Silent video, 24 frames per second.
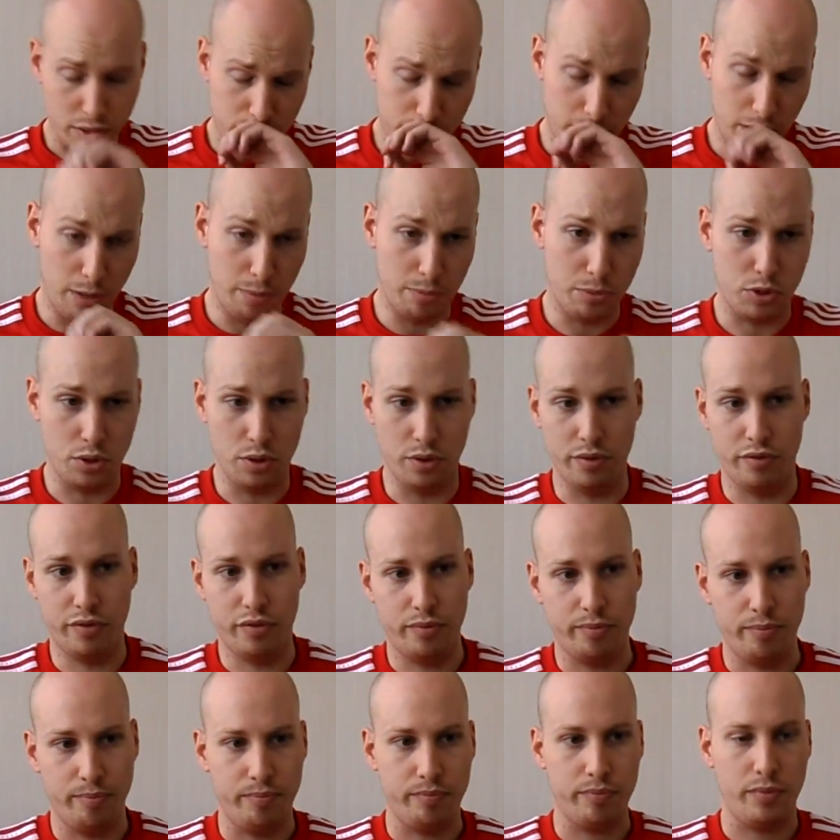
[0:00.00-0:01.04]
terms of
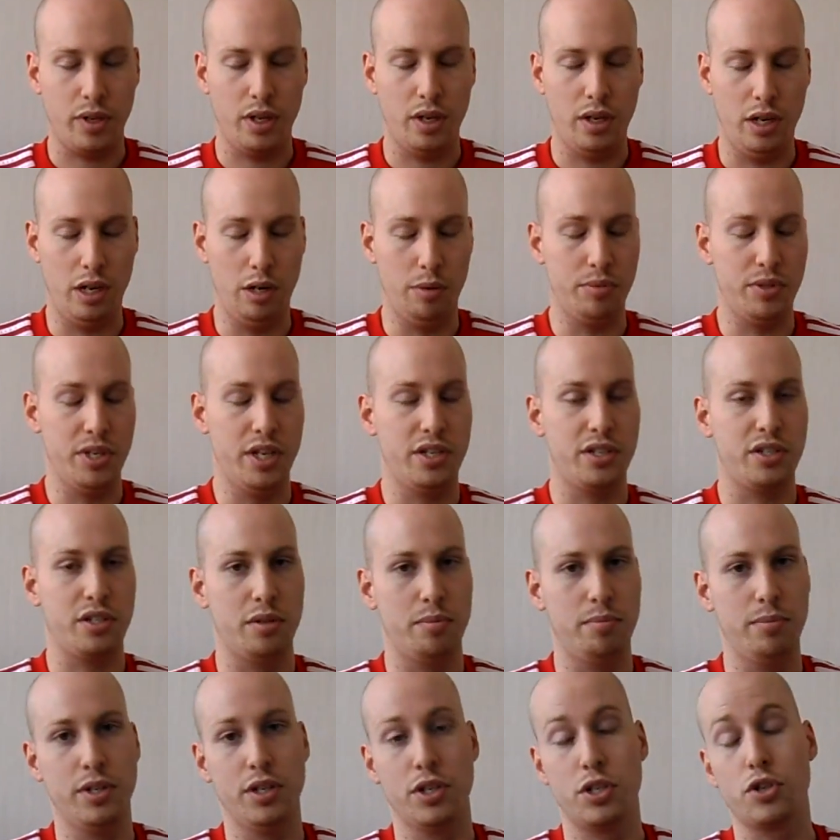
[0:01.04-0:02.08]
help desk
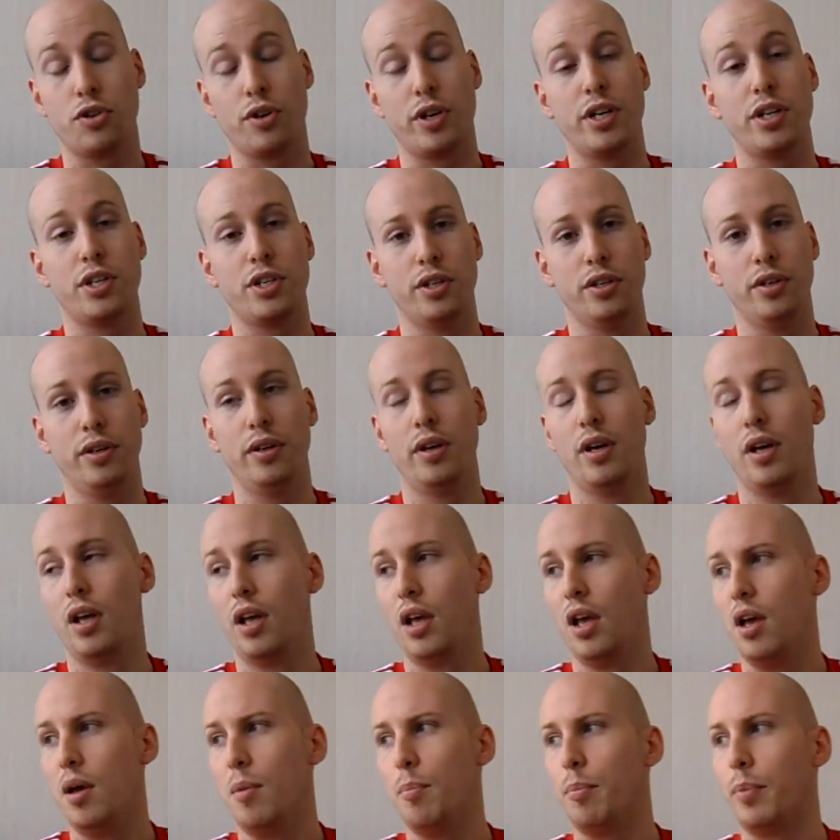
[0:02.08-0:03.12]
administration,
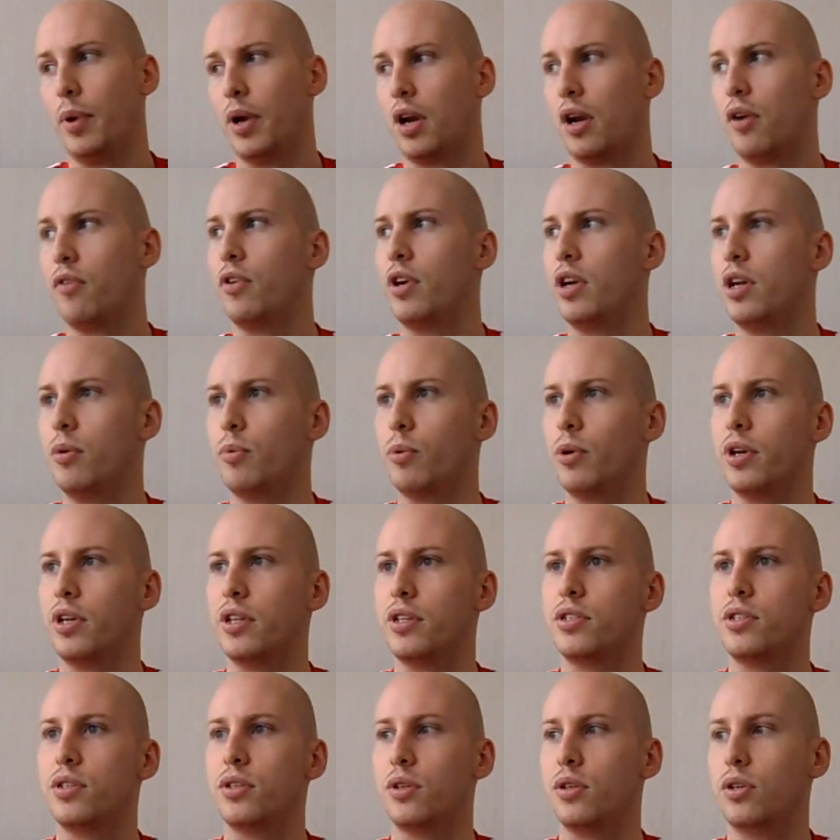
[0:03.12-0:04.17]
but I really
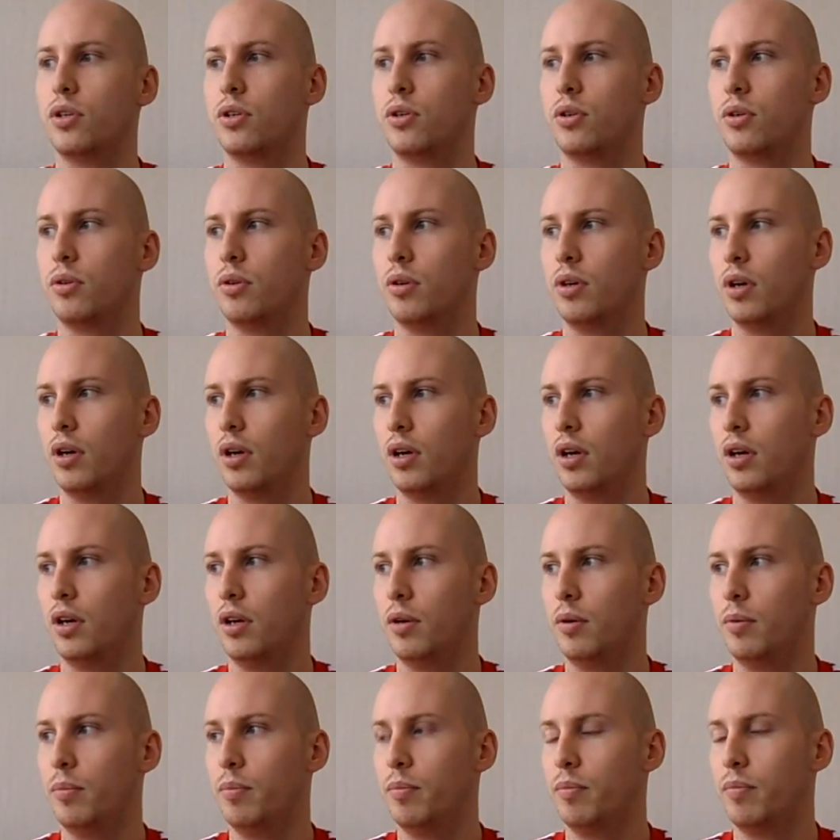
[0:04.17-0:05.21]
wanted to
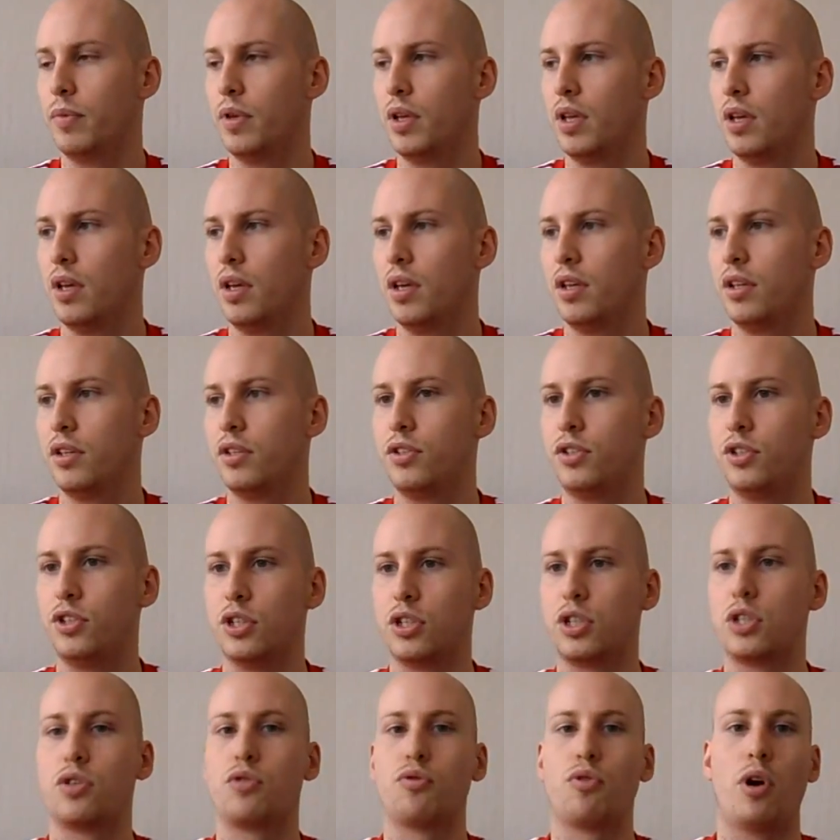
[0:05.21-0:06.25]

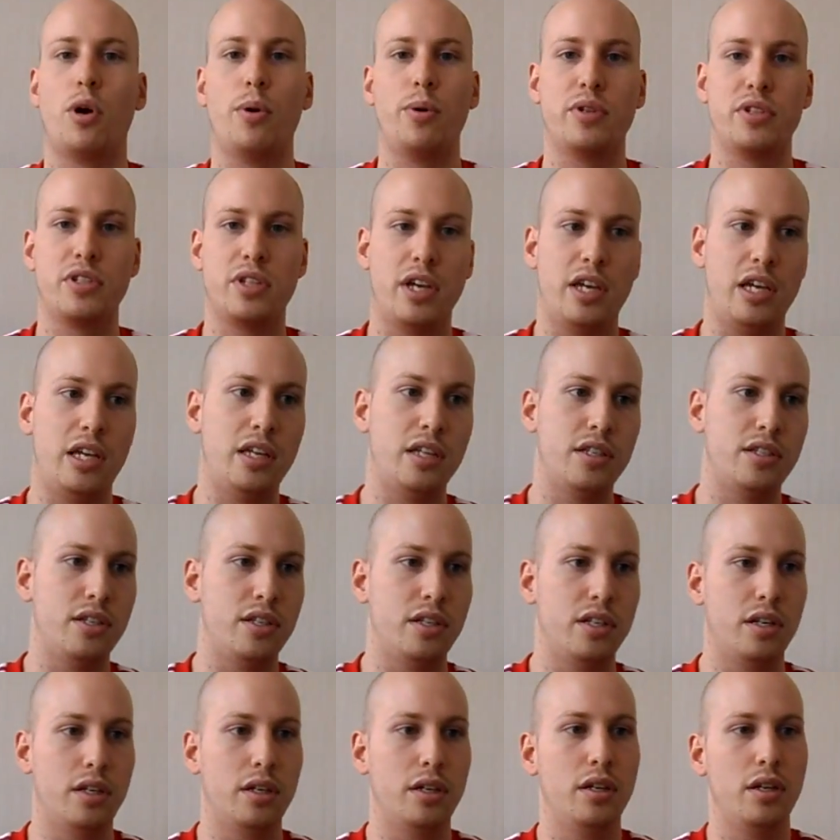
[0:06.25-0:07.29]
just grow and take it to
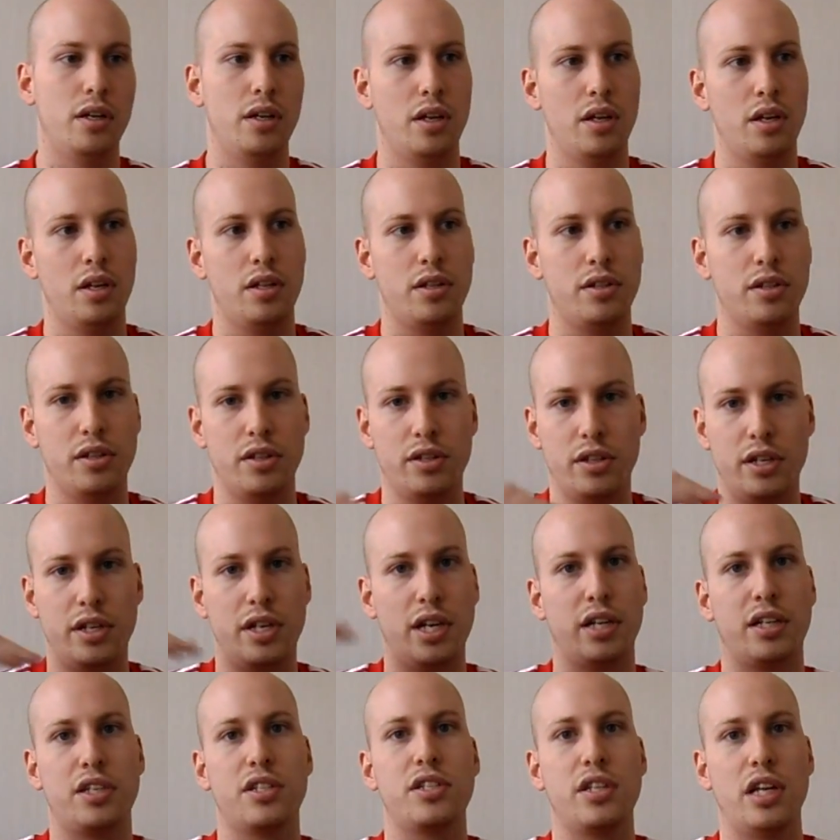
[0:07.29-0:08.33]
the
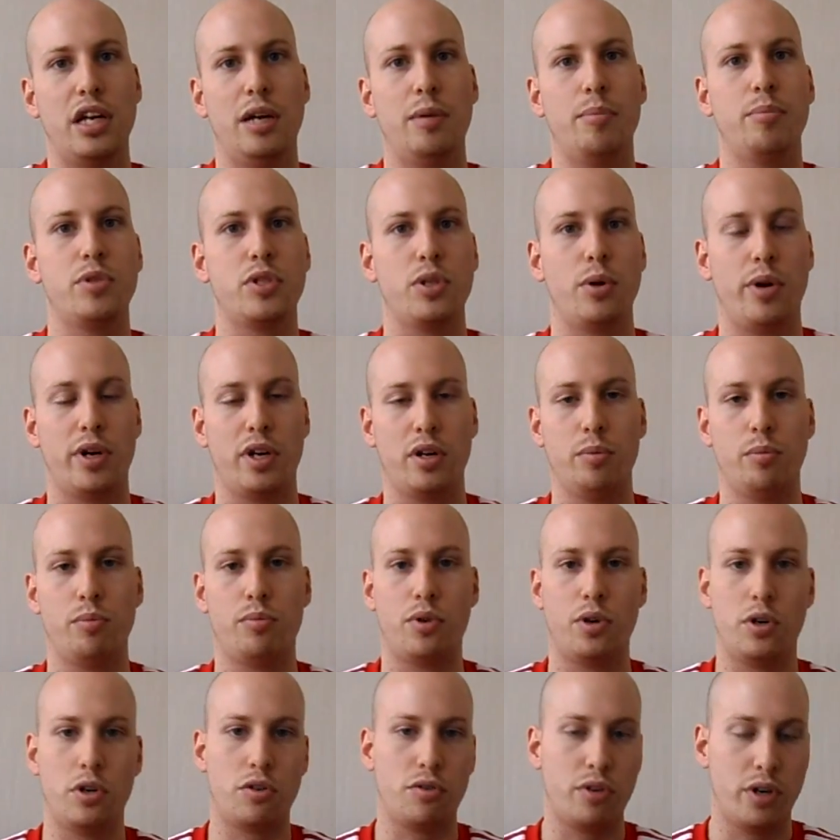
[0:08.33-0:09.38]
next step so I can
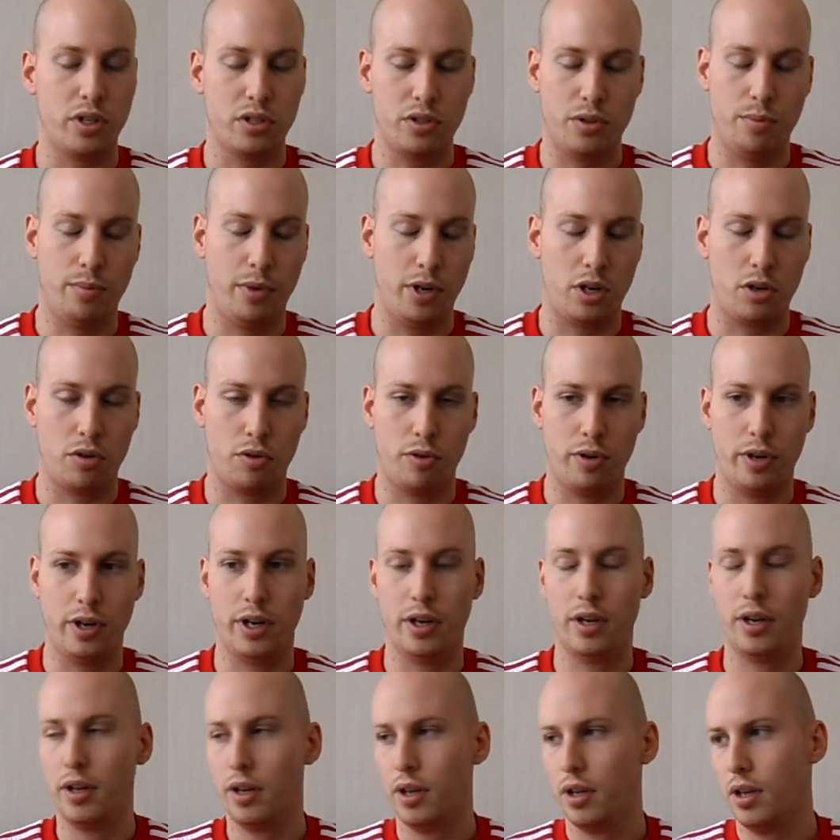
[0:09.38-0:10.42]
progress with my
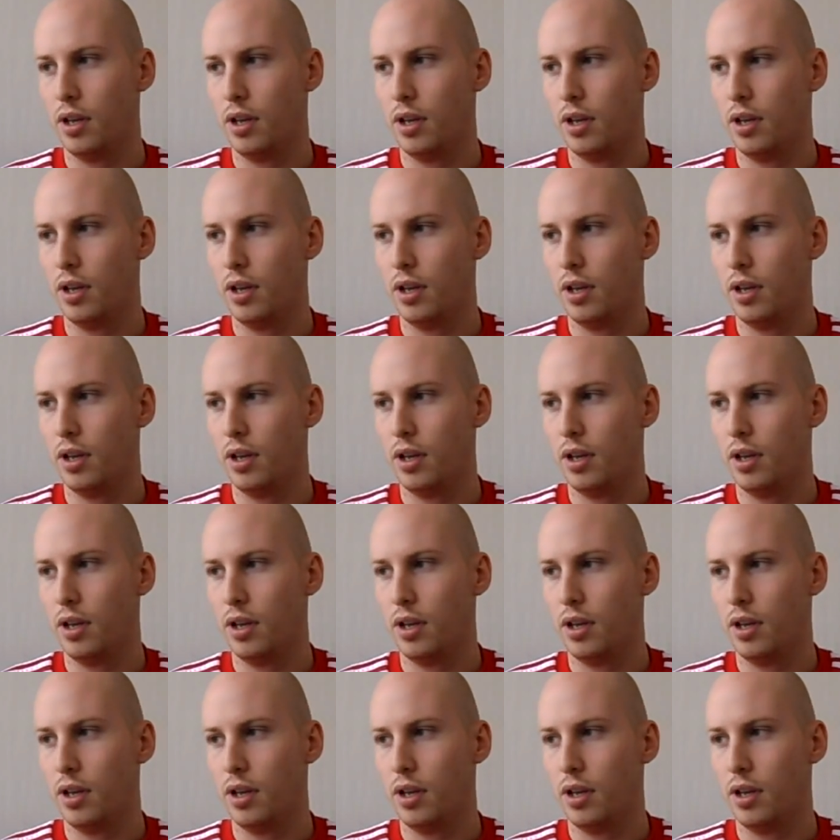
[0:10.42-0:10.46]
career.